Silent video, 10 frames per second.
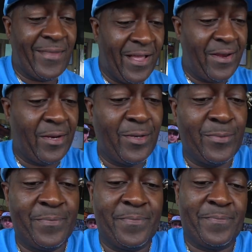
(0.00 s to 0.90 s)
I don't know.
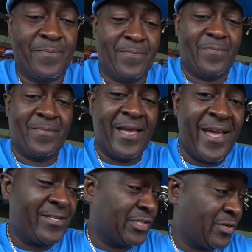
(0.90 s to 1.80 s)

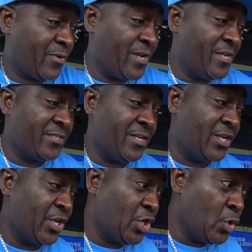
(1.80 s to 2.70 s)
That's
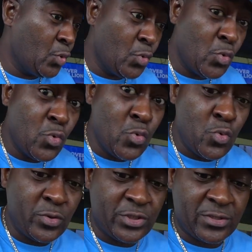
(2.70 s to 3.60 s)
crazy
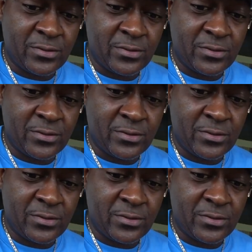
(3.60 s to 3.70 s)
huge.